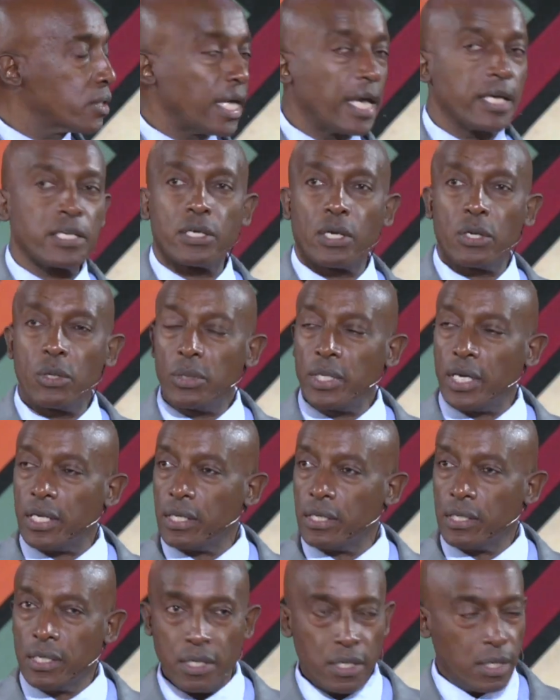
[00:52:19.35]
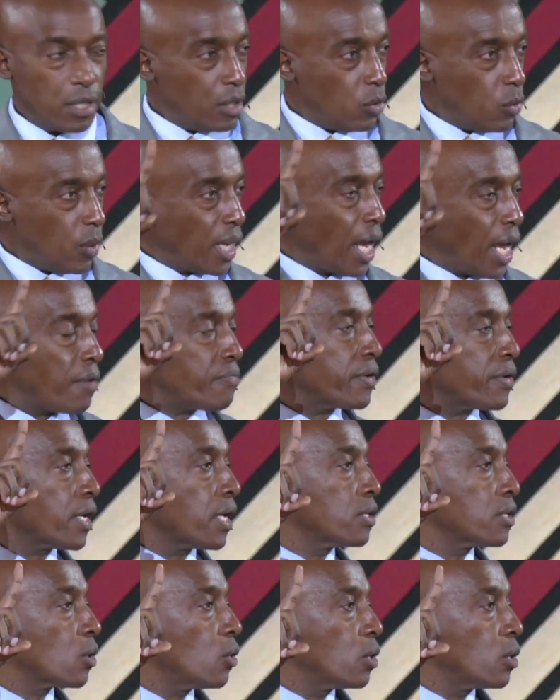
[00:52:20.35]
They included one
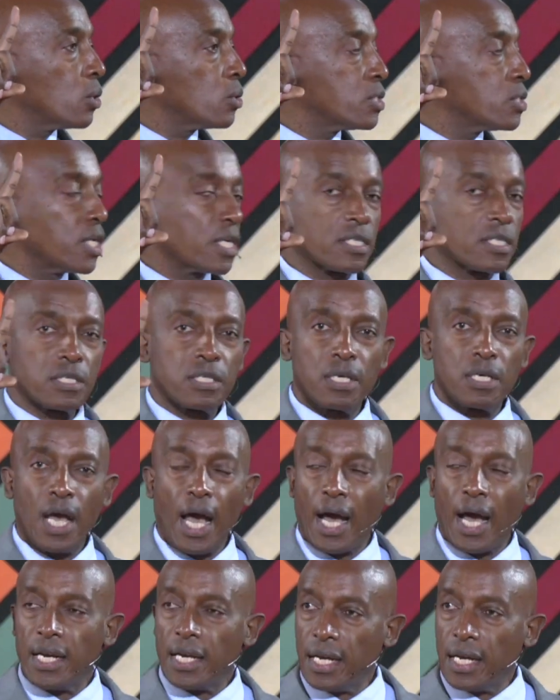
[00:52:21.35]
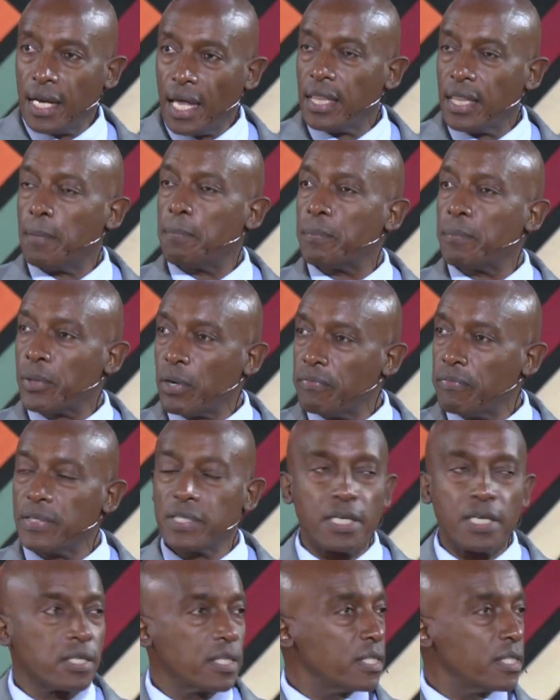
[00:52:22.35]
African called Lucius and another prophet
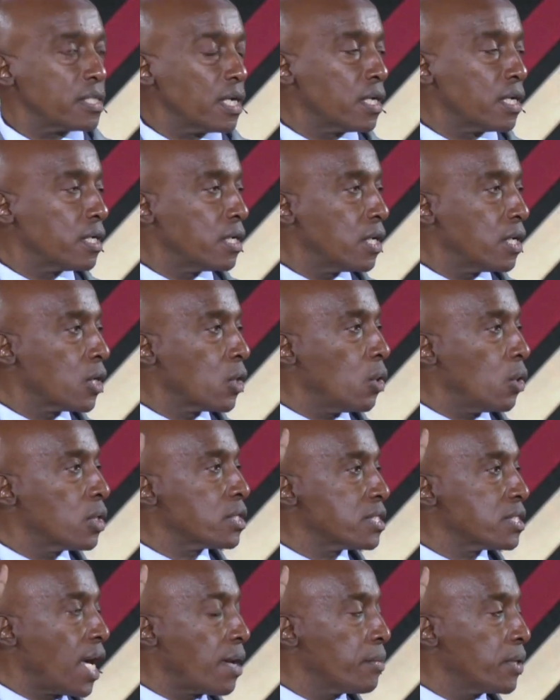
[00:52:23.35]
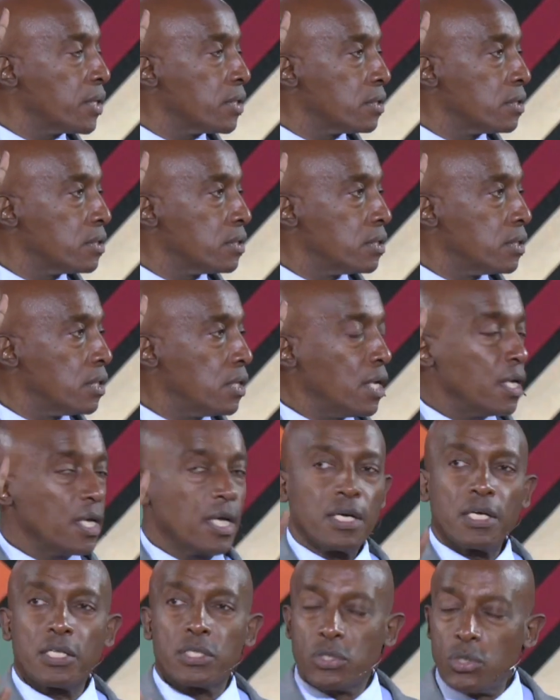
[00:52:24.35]
and teacher called Simon.
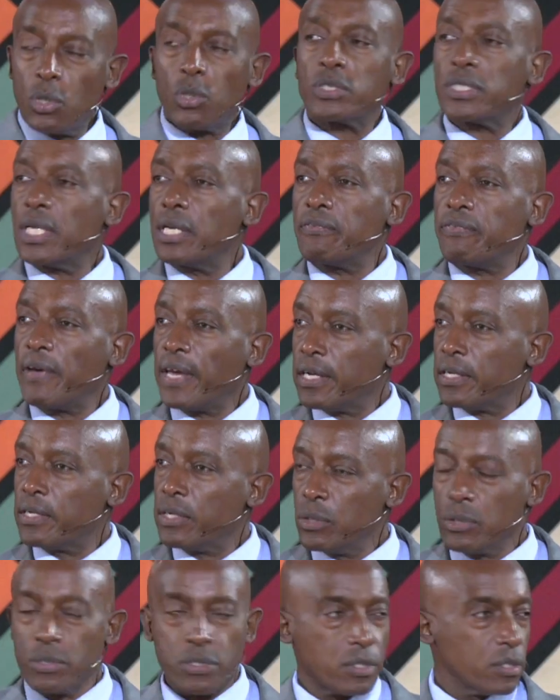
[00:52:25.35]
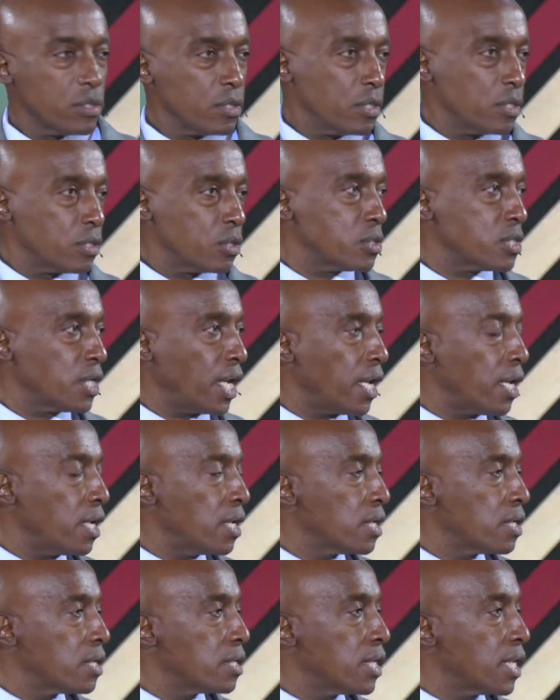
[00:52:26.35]
Totally fake news to say
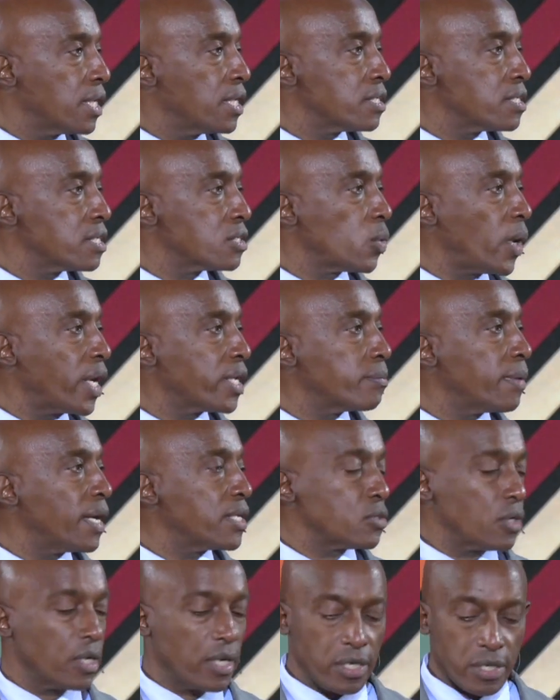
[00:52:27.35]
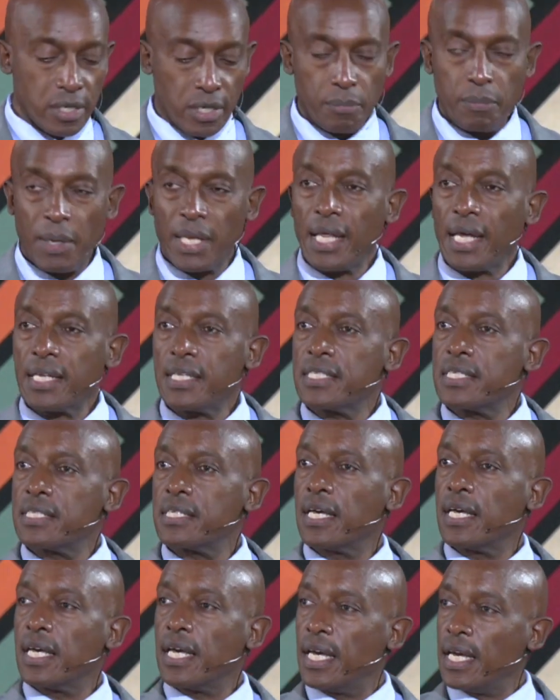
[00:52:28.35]
that this is white man's religion, but that is
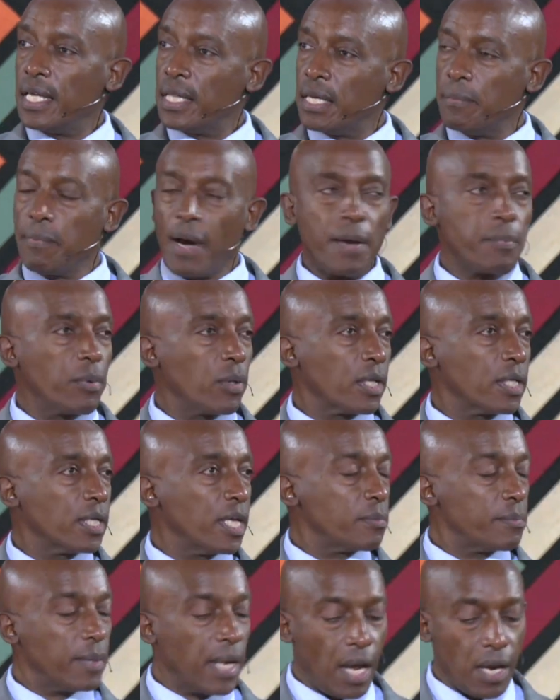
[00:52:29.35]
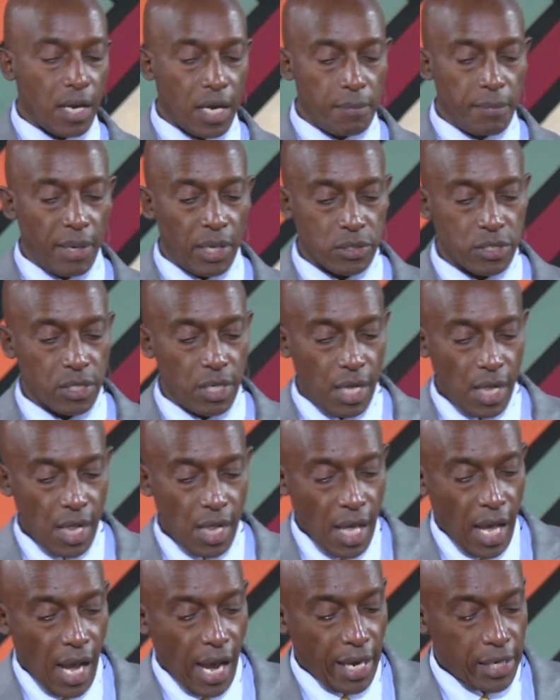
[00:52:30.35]
in the Bible. Let me now come out.
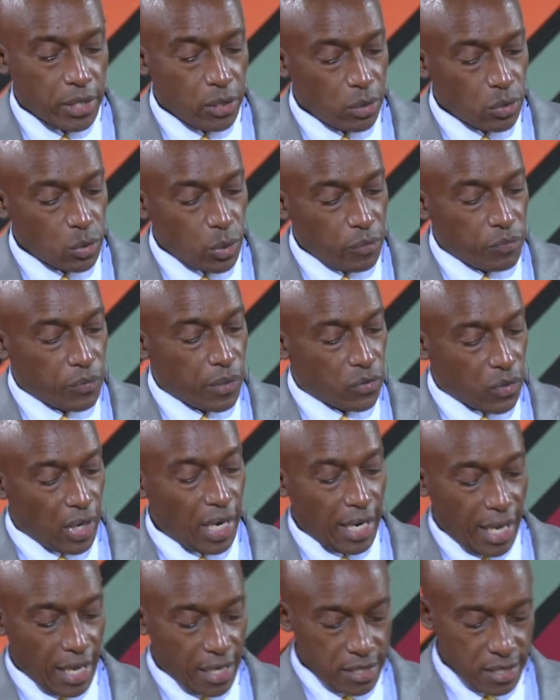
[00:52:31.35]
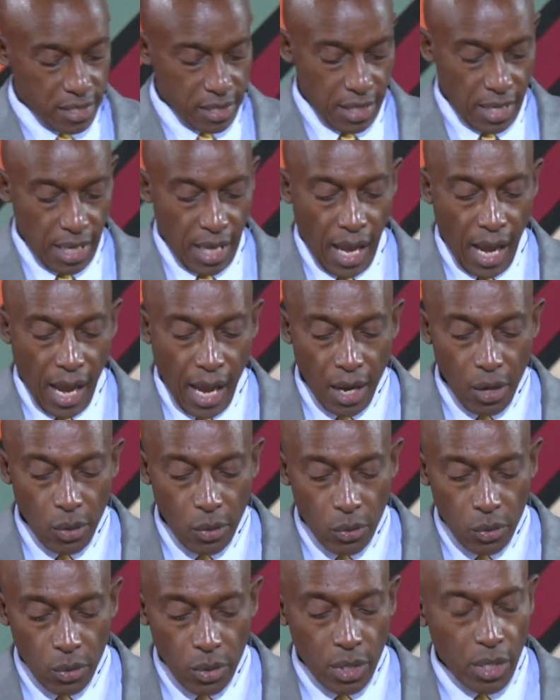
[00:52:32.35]
I don't know if you realize
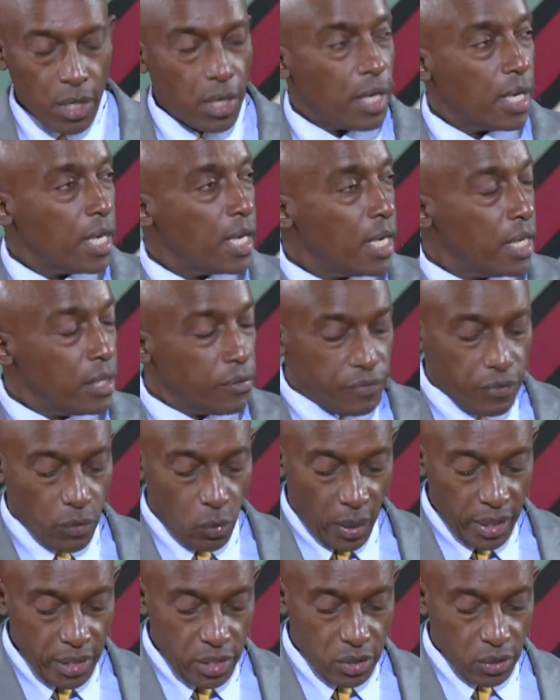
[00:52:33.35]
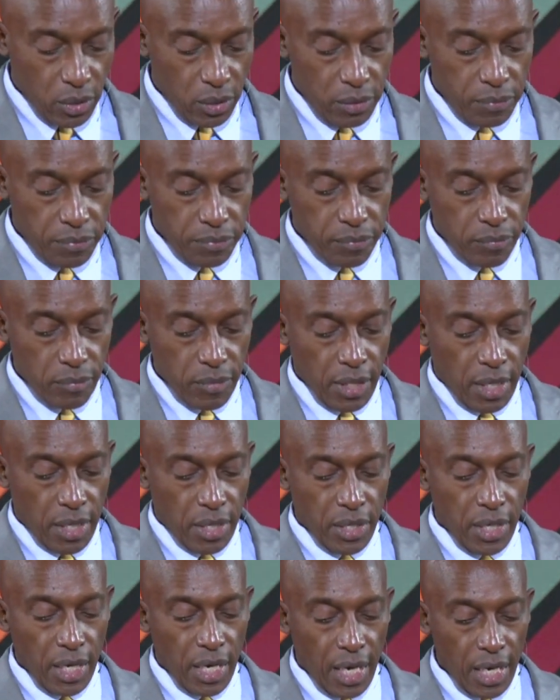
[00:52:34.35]
how influential
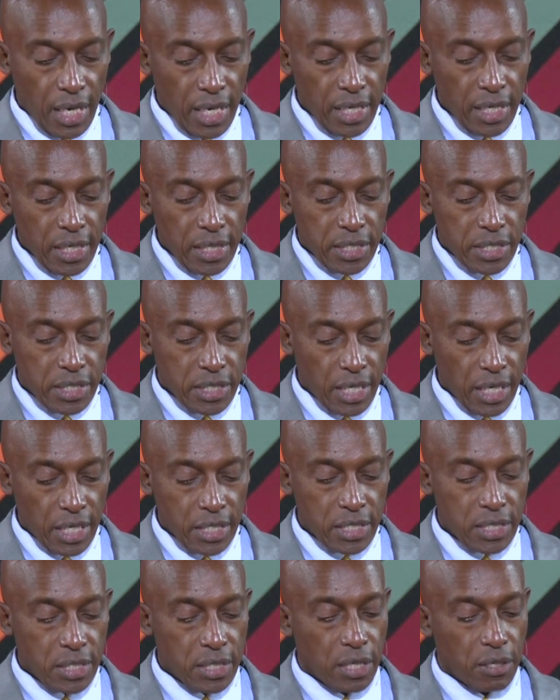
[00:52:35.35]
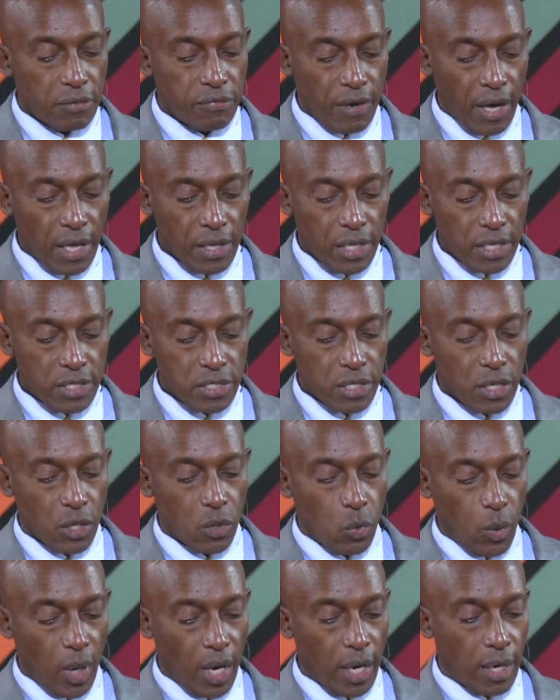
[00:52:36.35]
the early church fathers
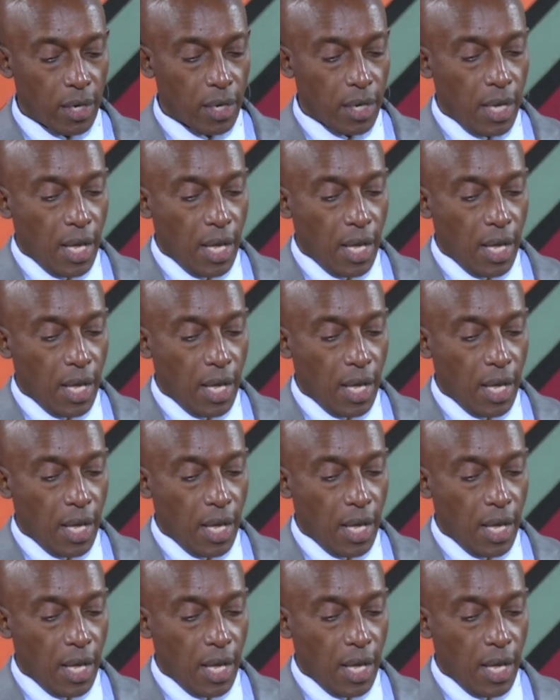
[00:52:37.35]
were.